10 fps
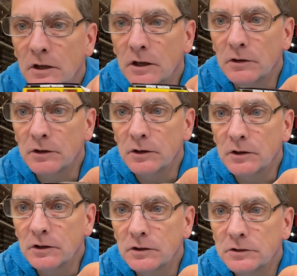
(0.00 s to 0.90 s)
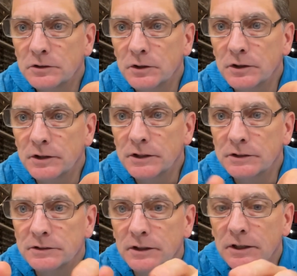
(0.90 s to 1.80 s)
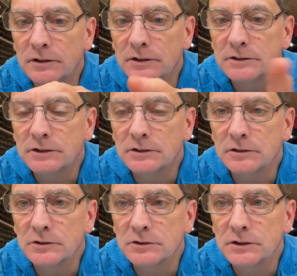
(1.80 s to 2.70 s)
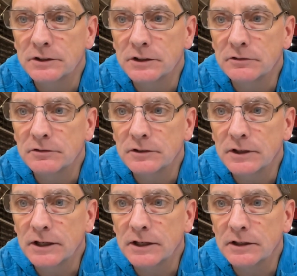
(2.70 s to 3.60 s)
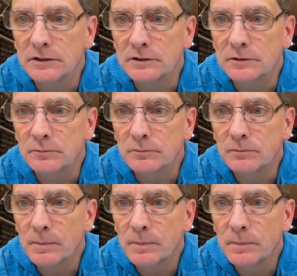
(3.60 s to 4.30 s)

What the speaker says: I'm gonna show you the inside of this because it looks like they've added some